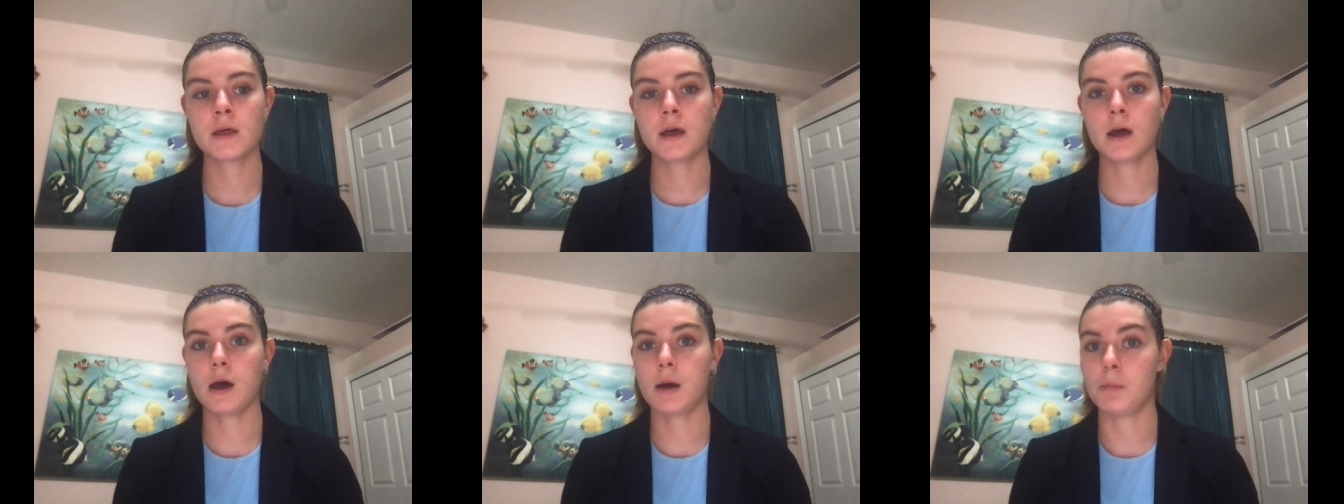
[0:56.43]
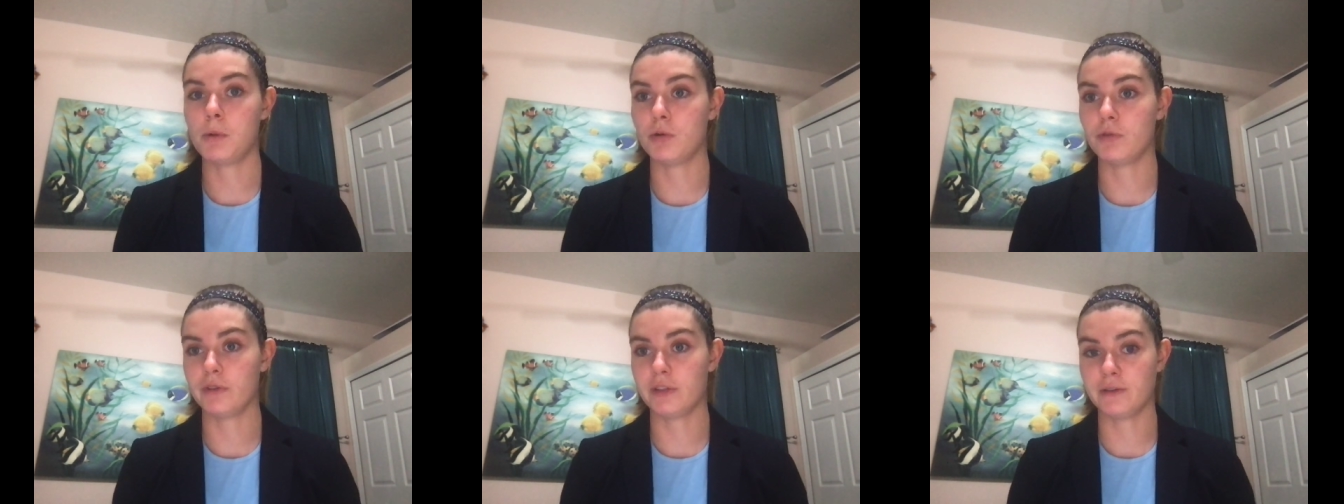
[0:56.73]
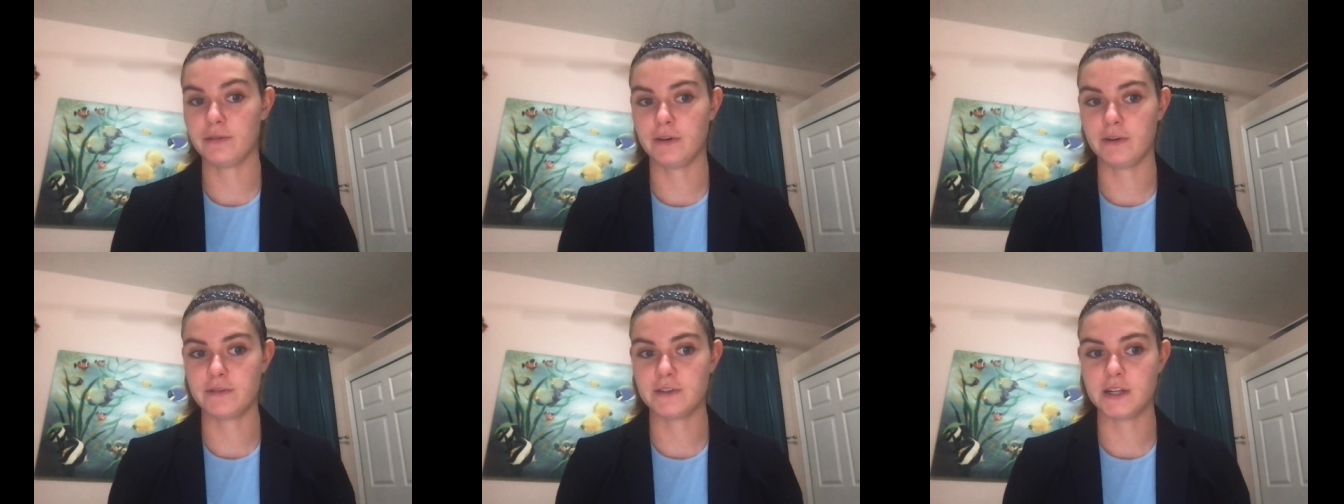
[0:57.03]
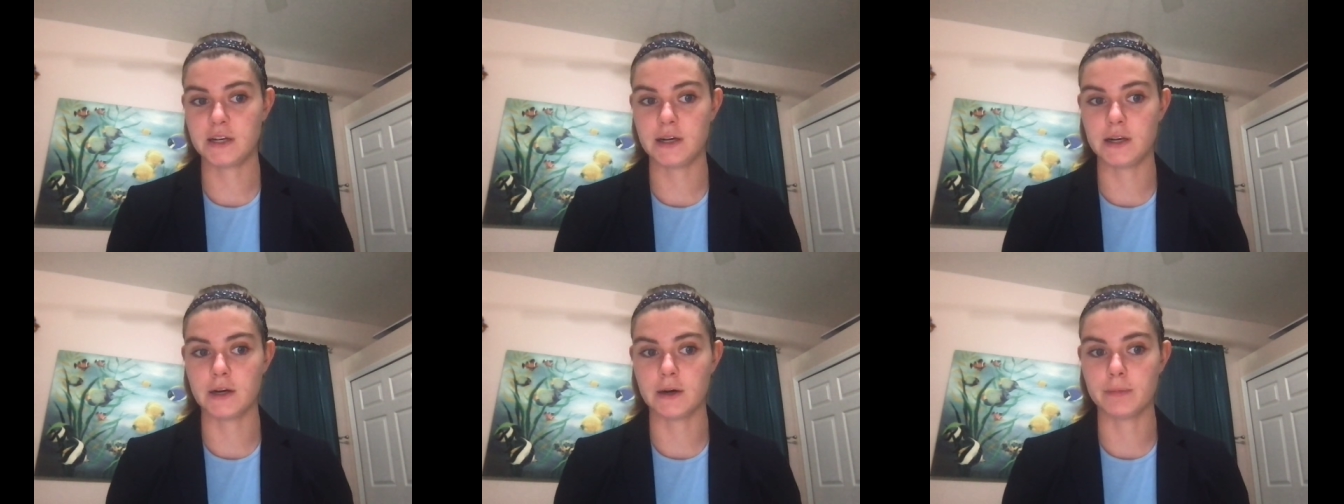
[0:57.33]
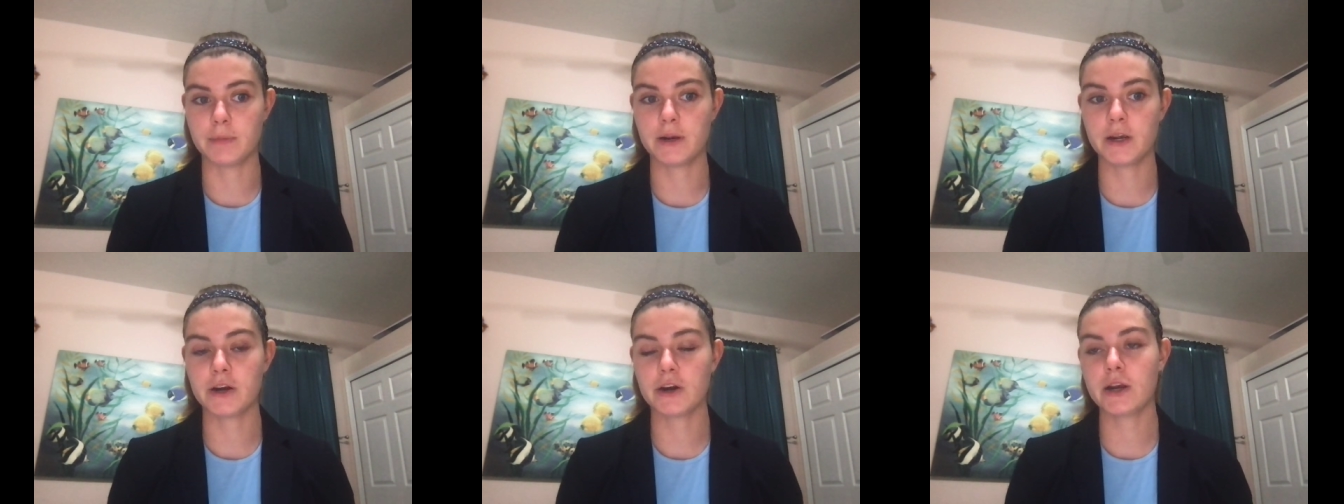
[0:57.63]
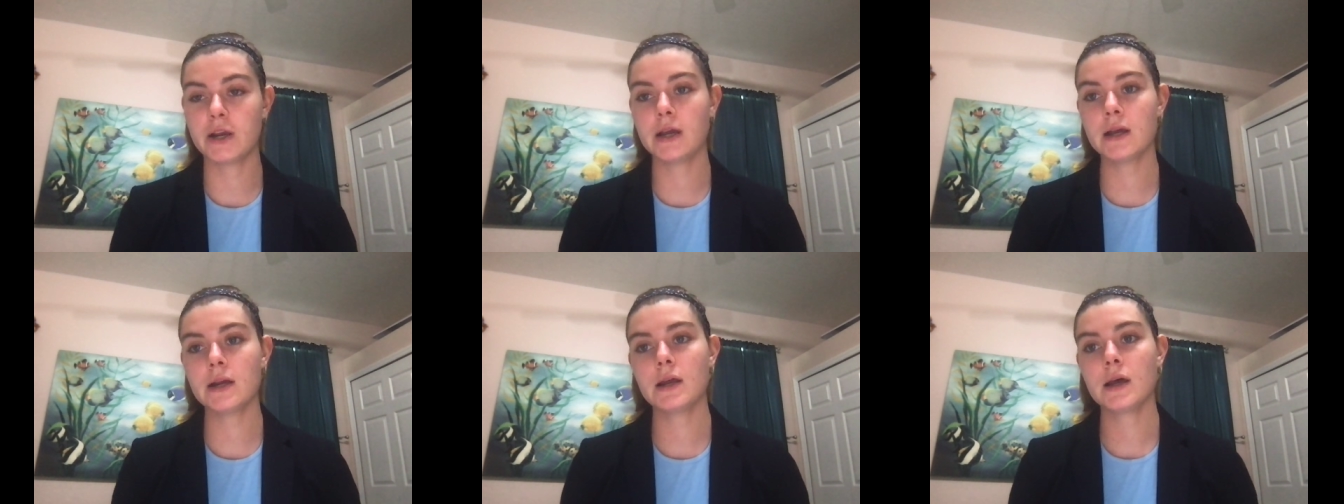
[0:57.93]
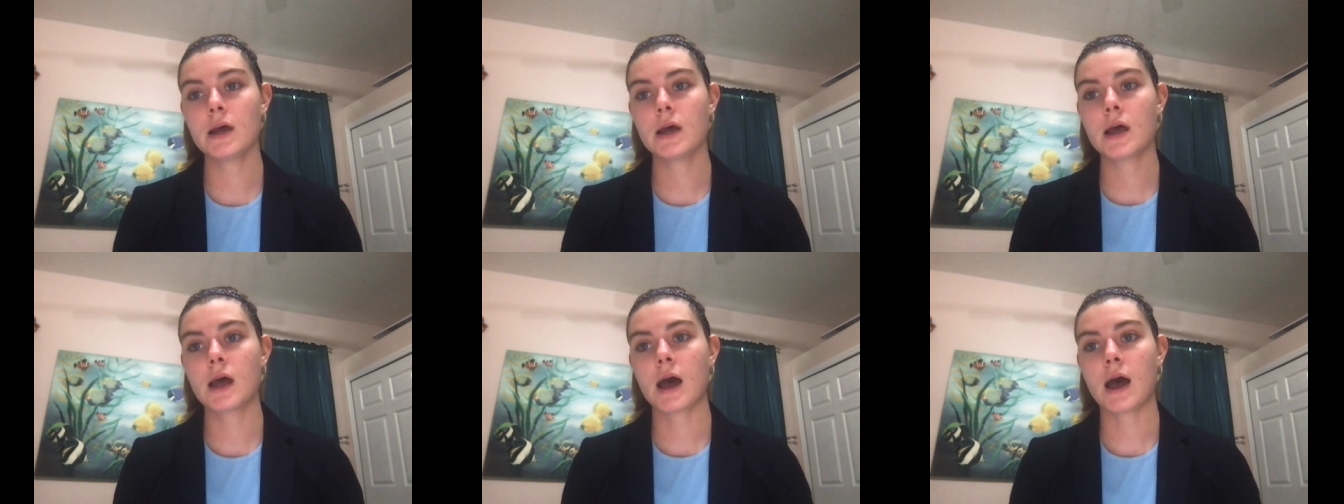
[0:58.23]
um, over the 15 year period.
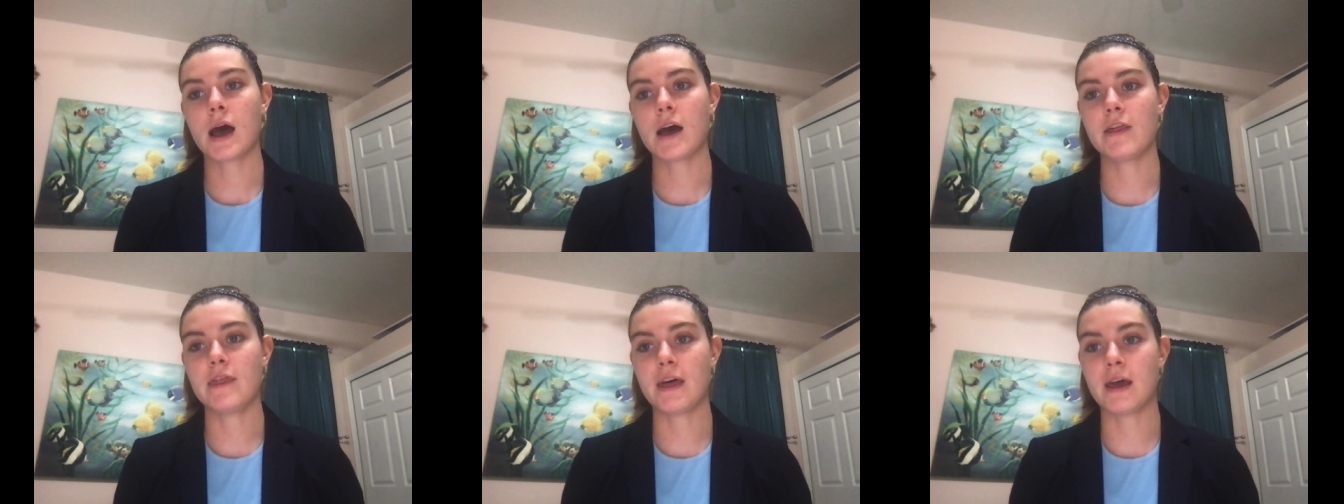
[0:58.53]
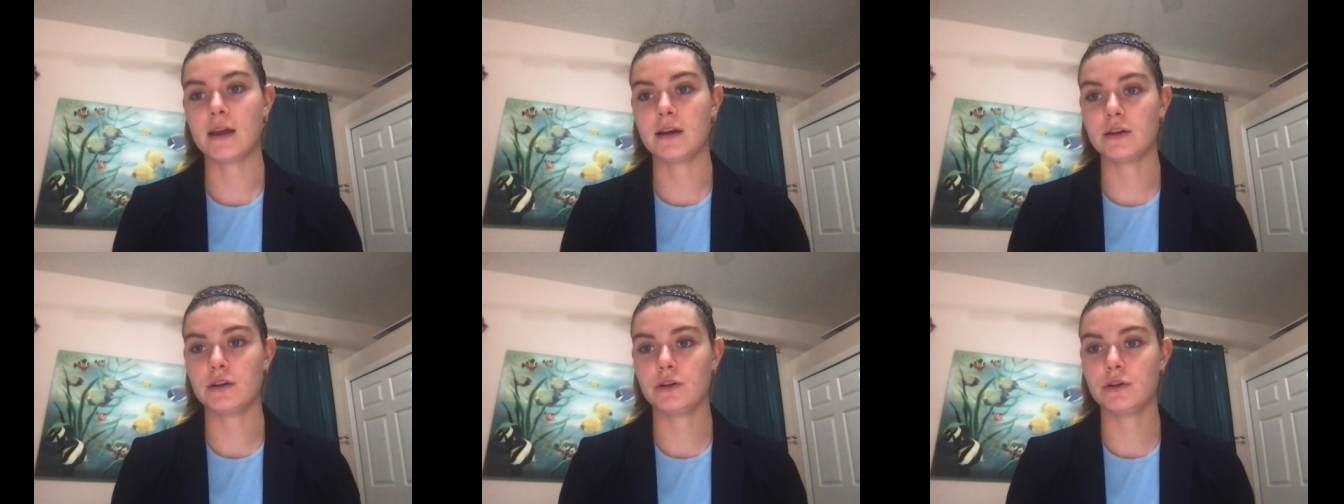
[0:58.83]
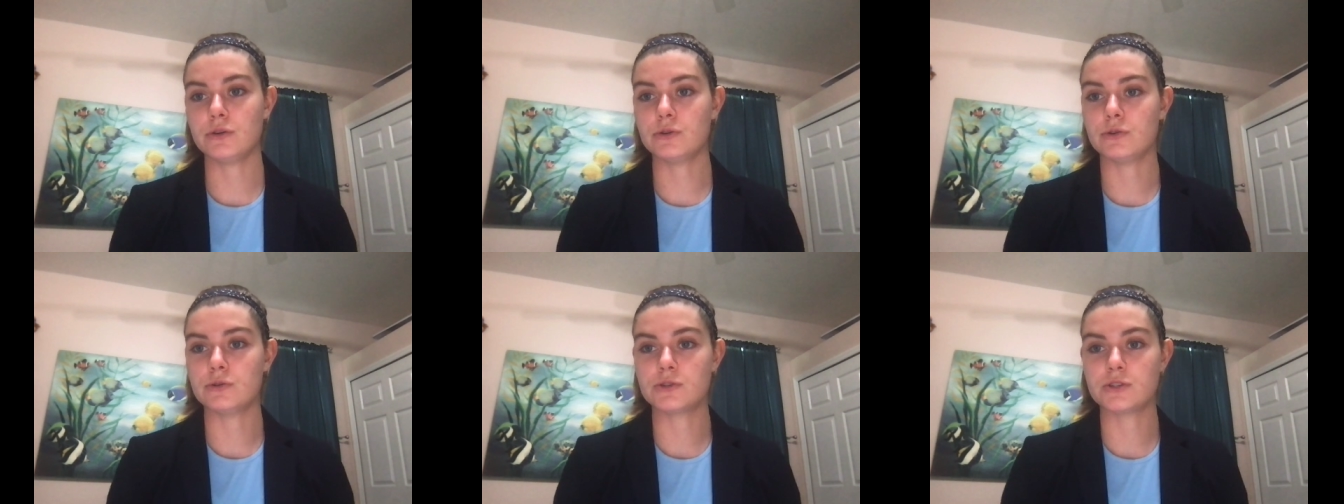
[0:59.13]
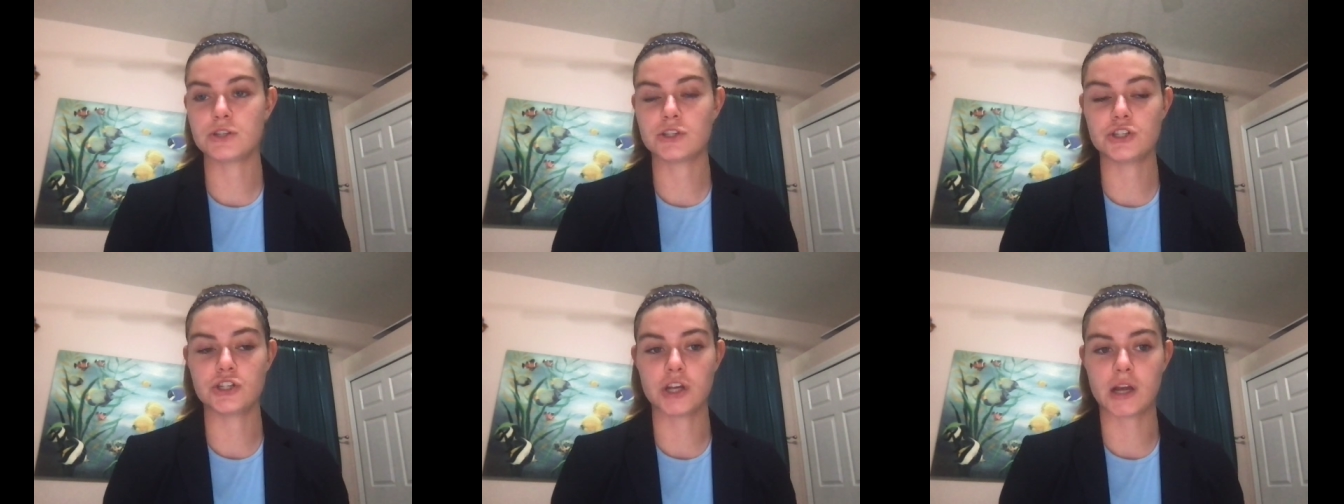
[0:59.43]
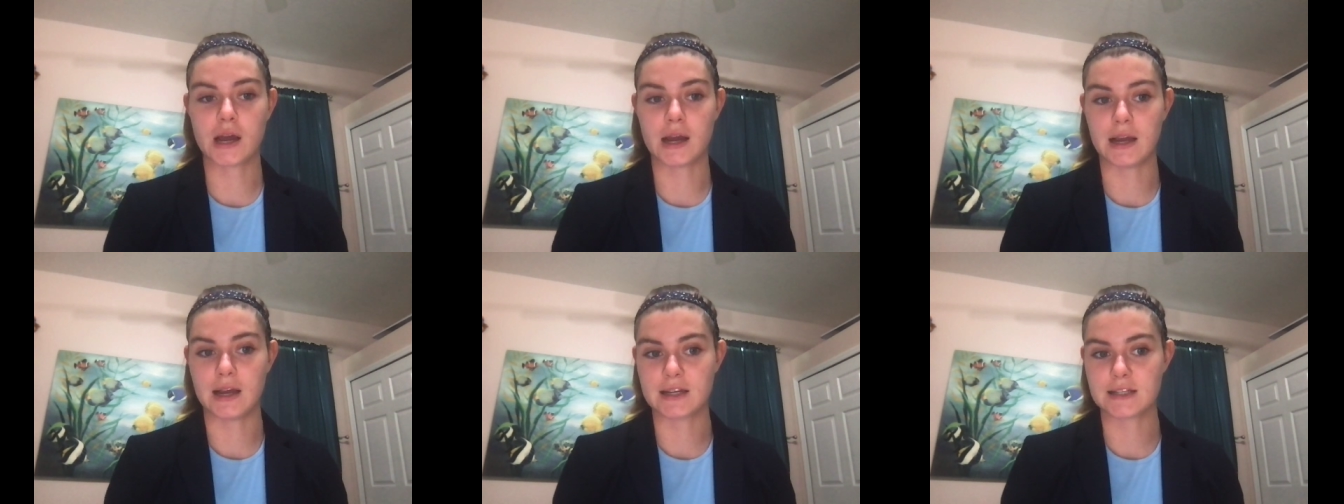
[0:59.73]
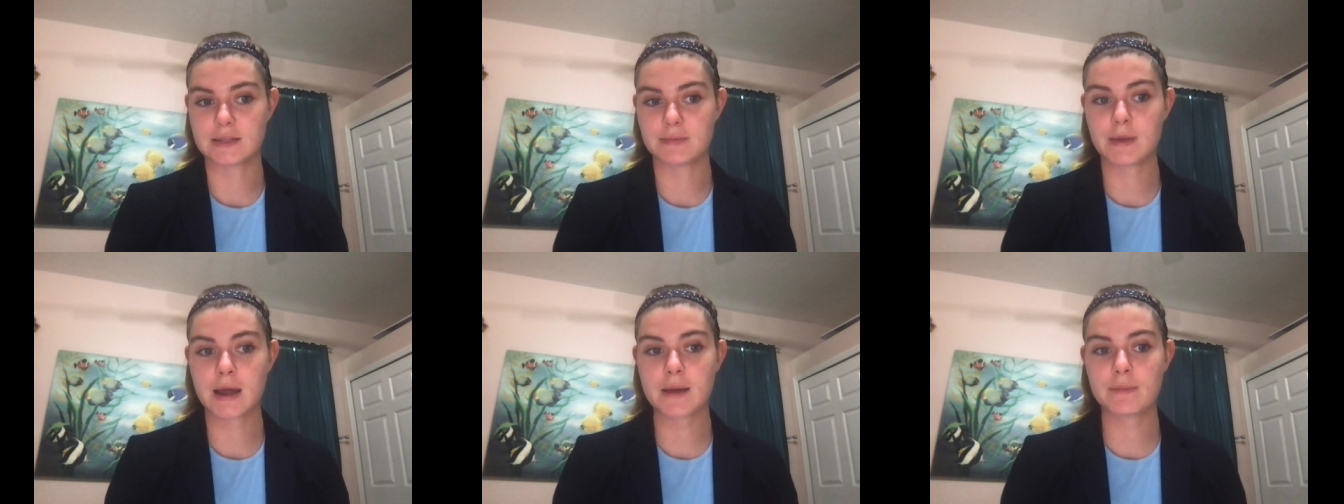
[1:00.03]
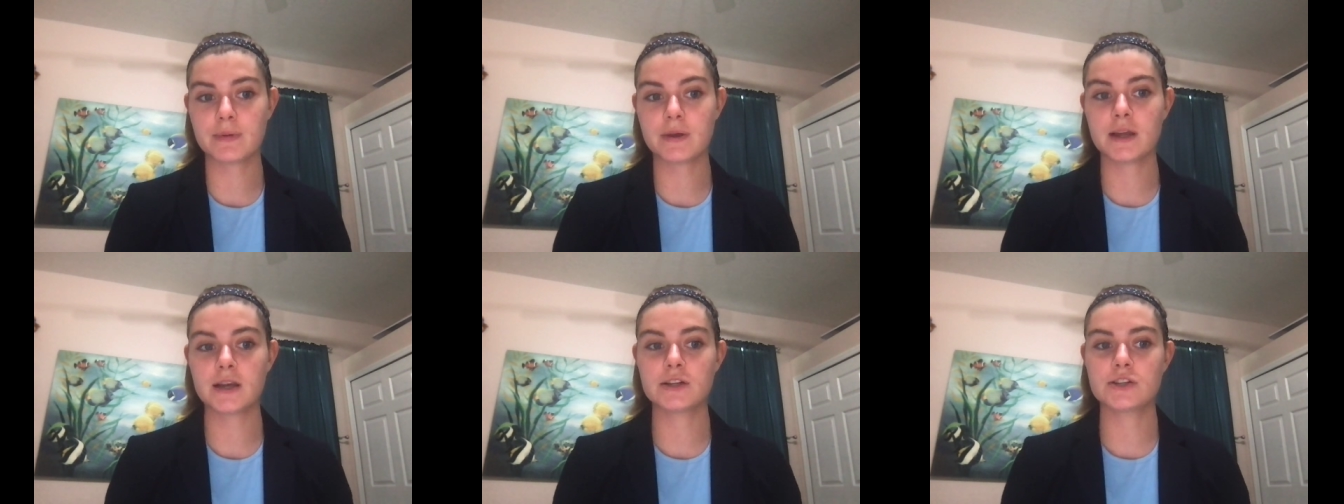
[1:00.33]
I then used GIS
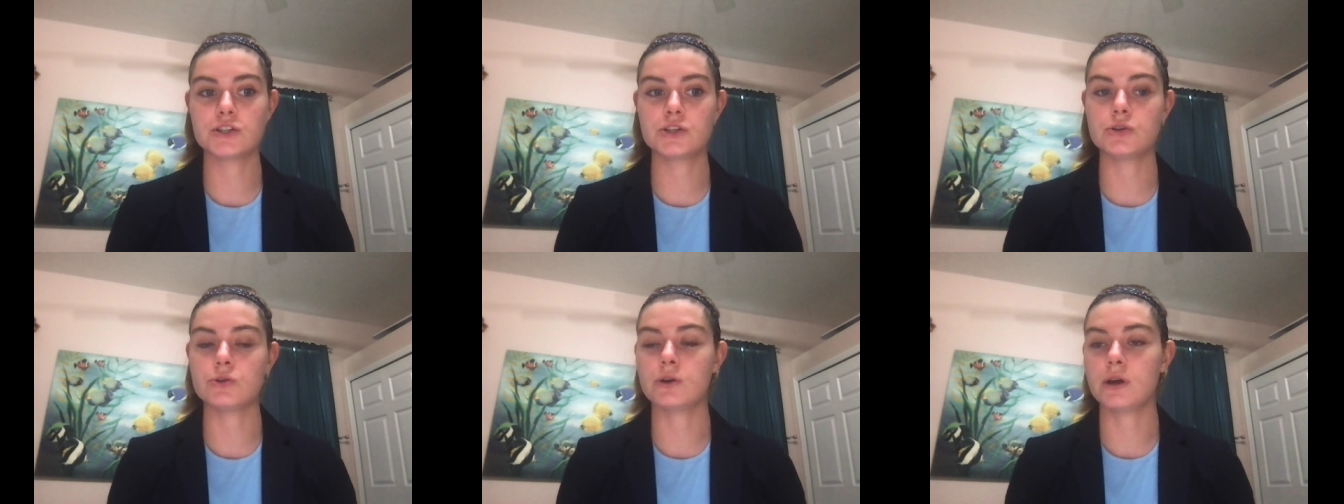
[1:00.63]
mapping to